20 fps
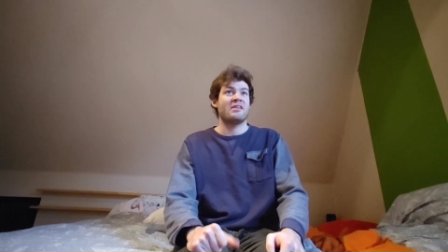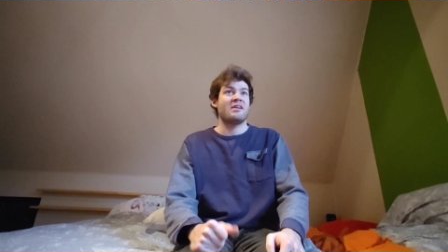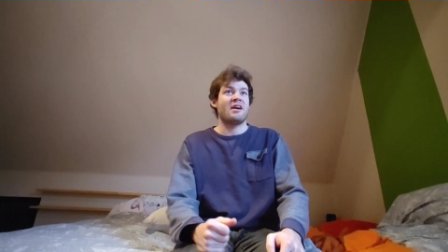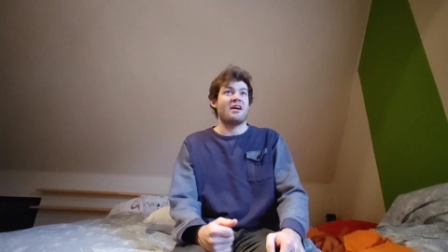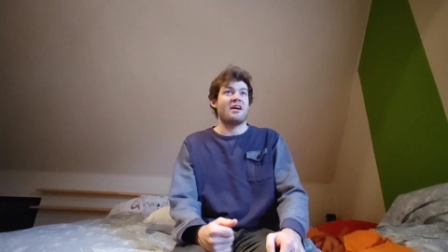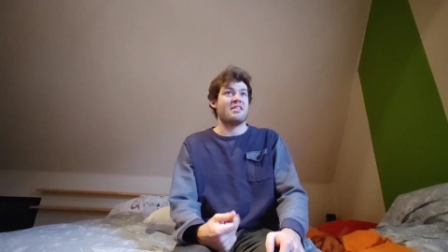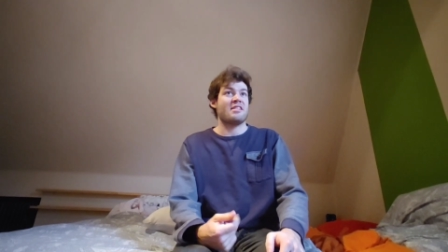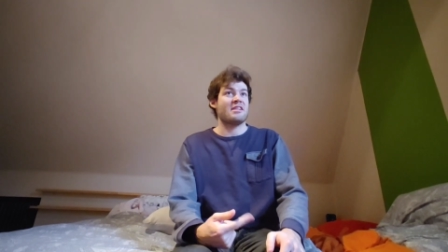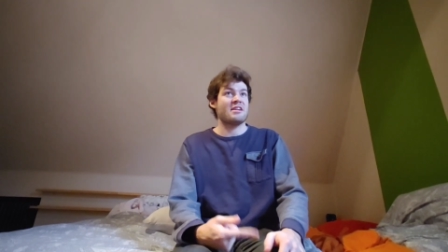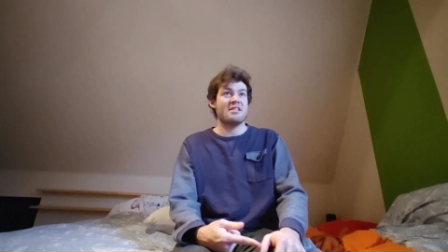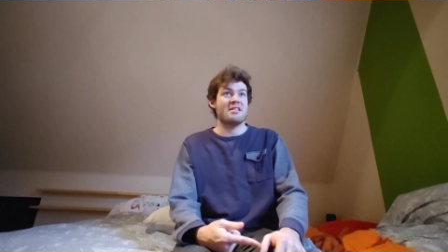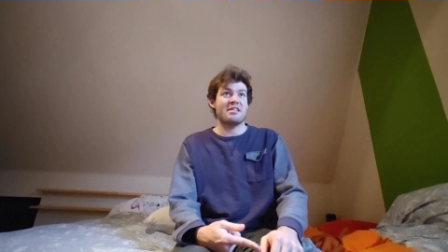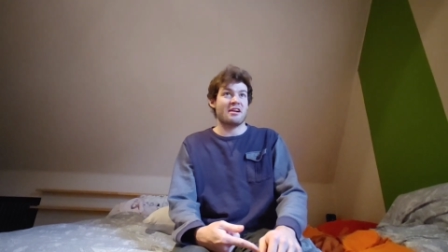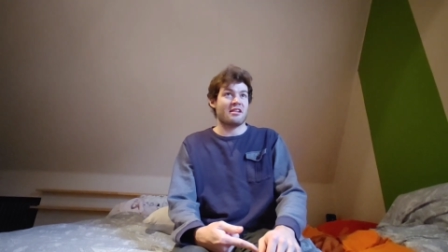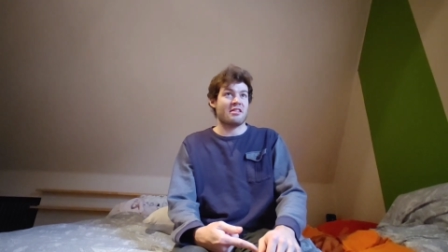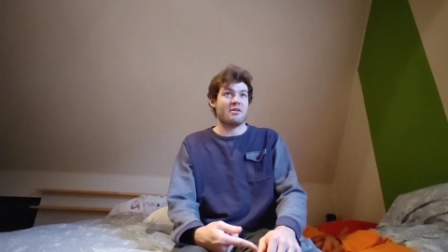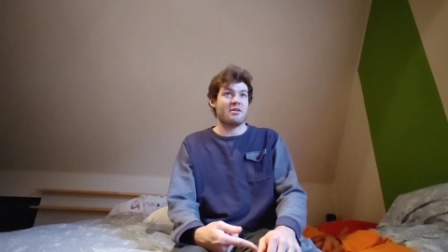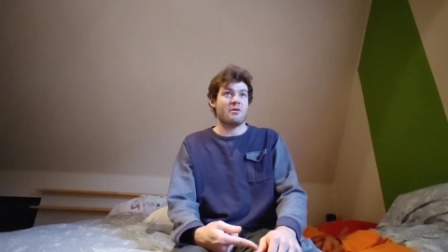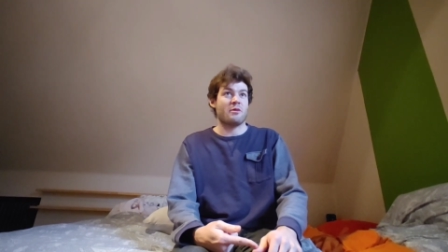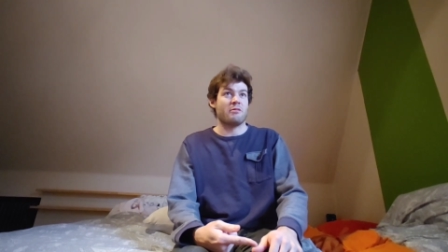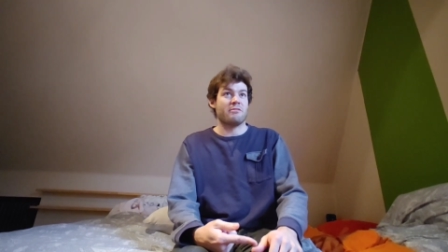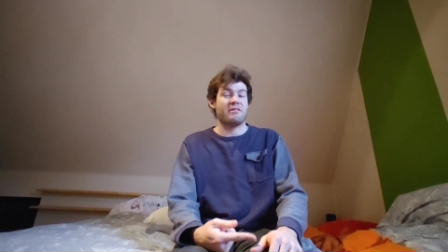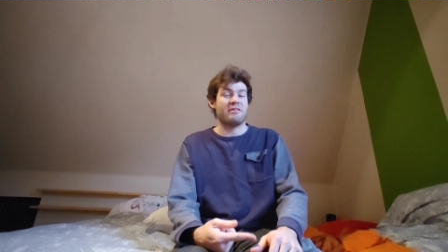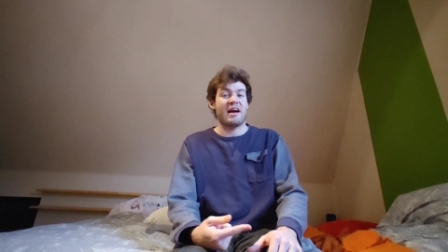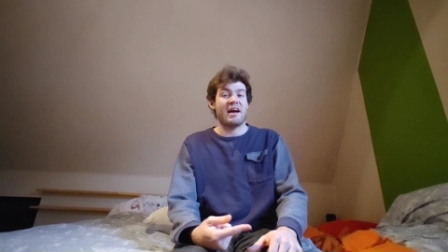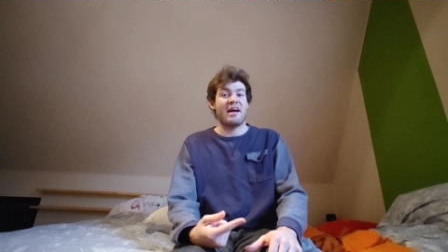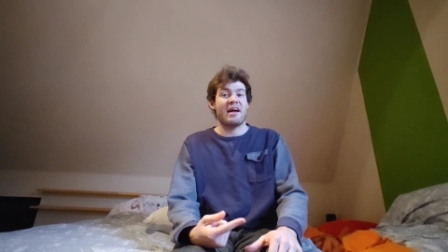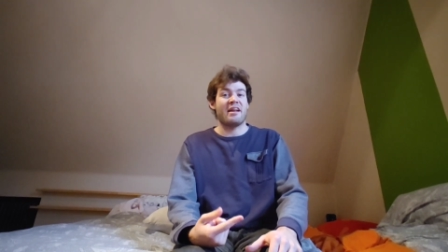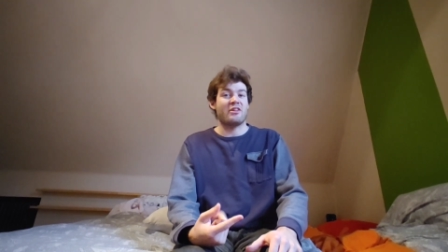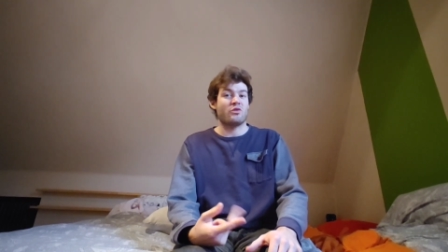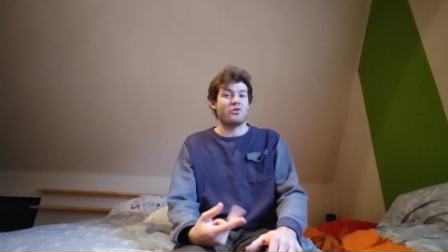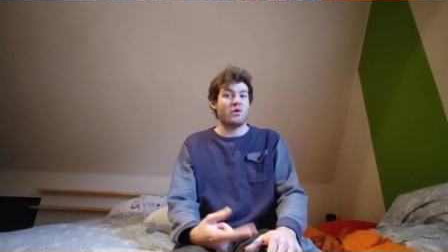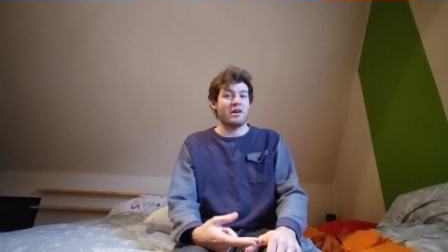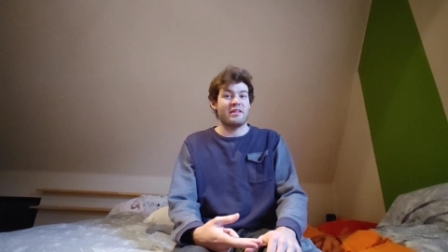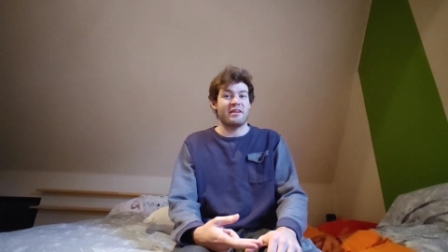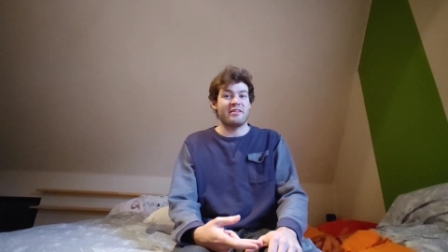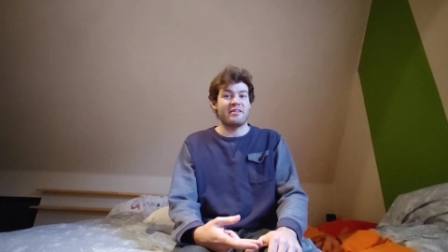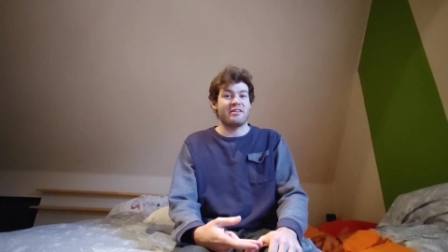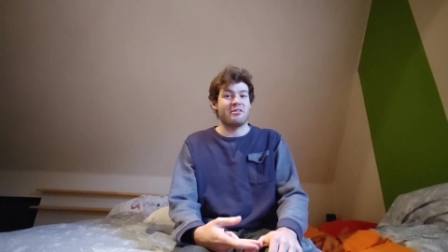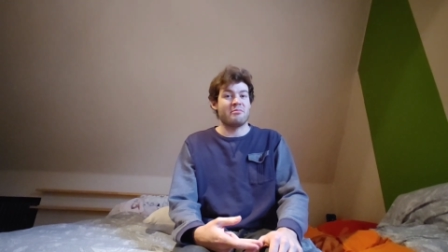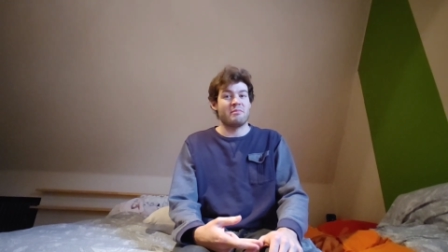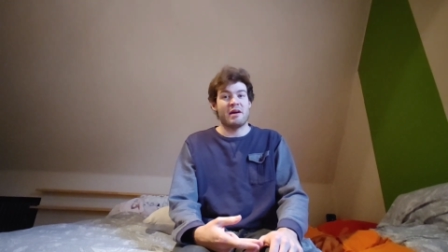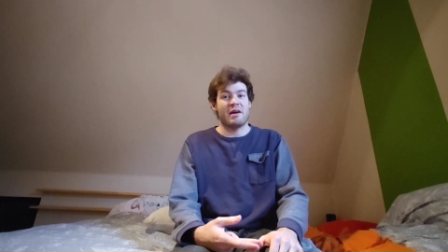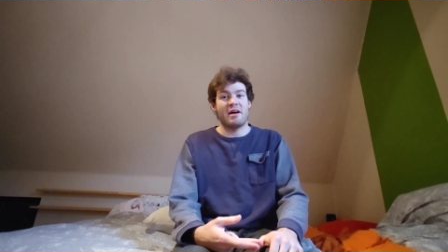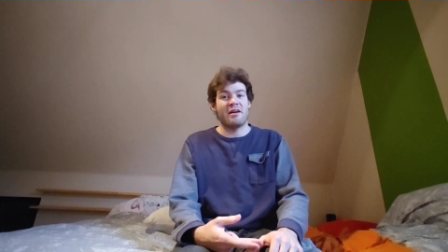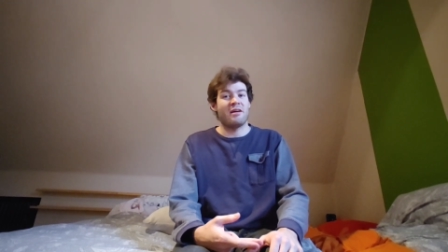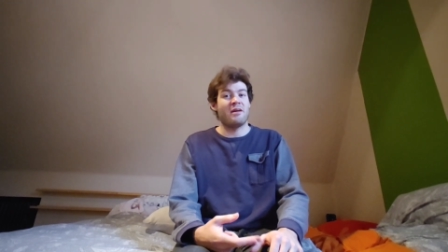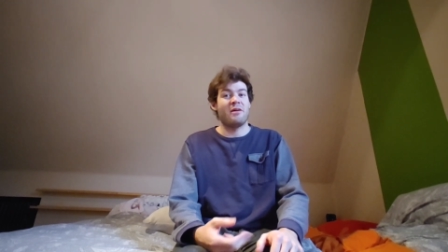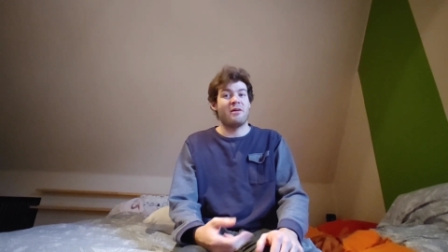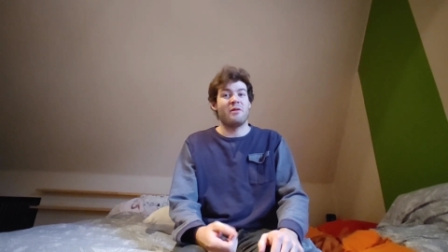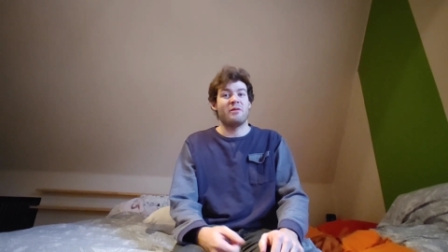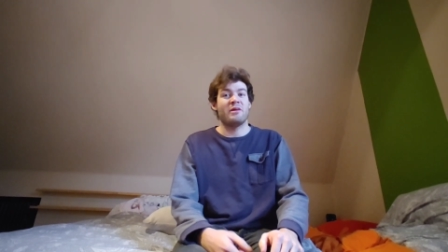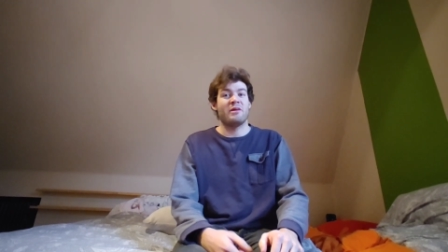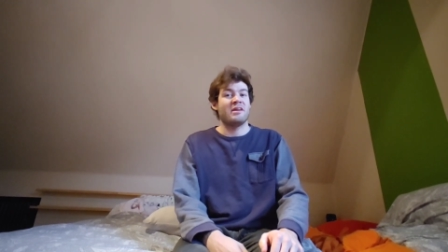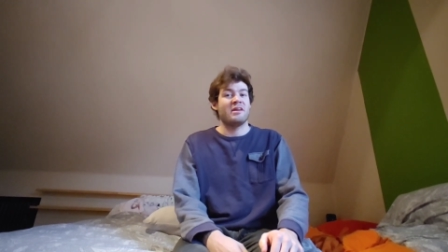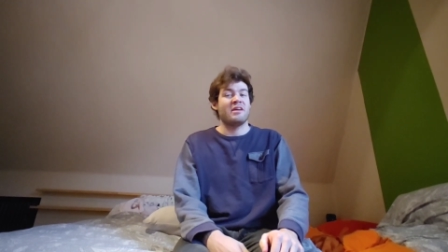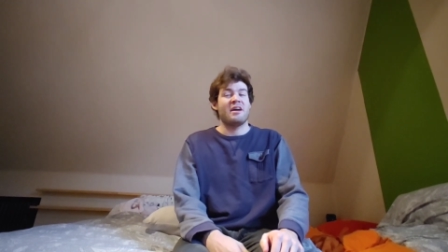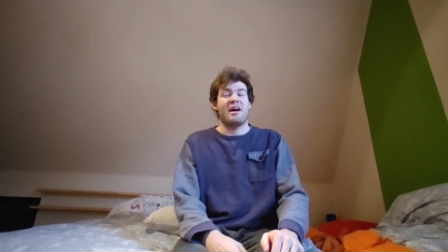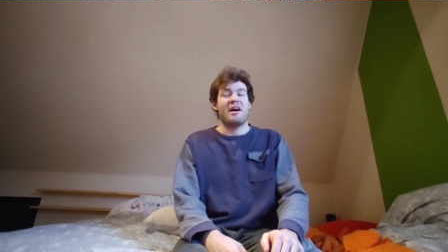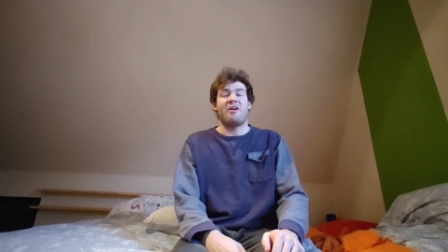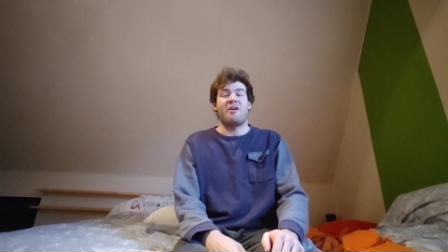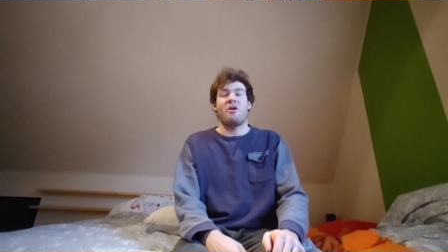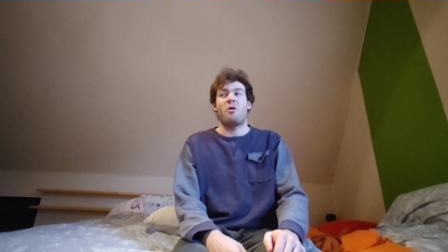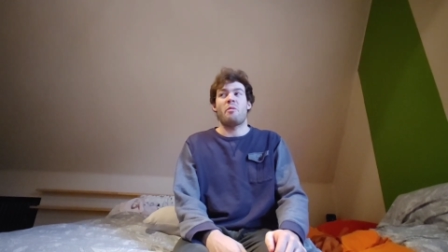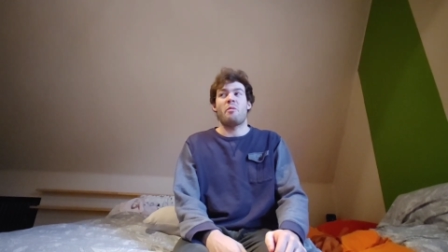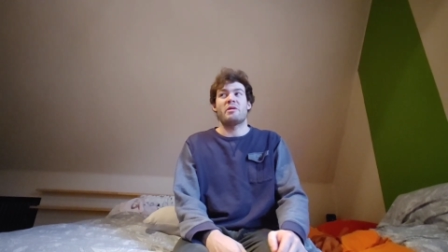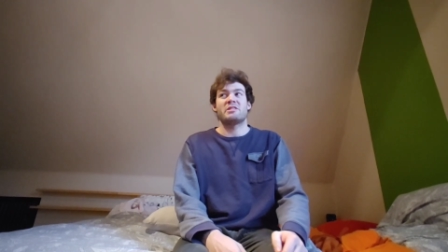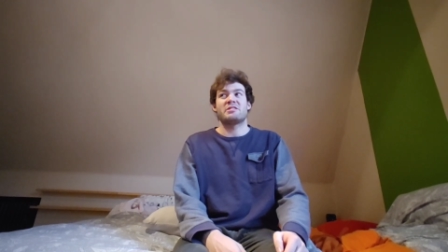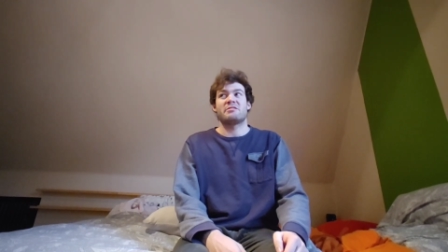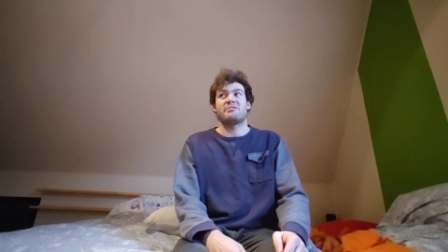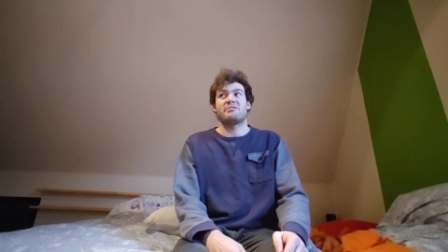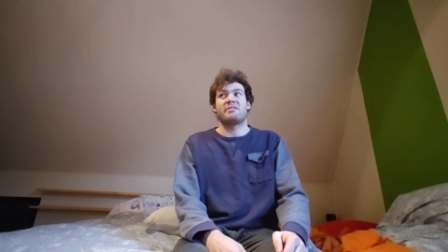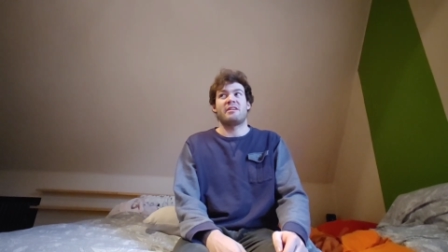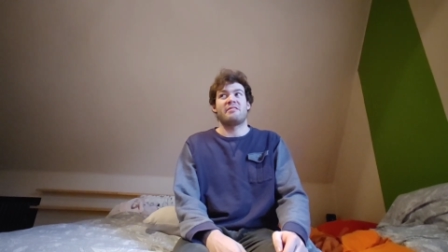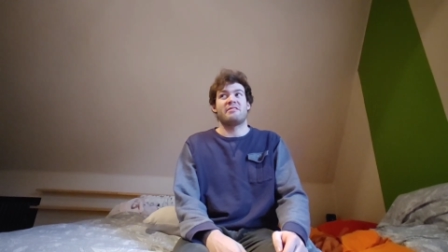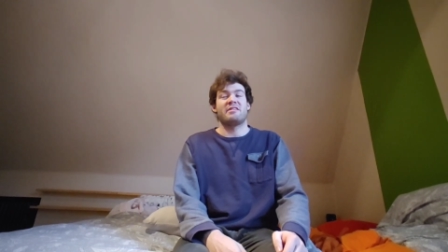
a C six Corvette, a twenty ten Camaro, and a whole bunch of fun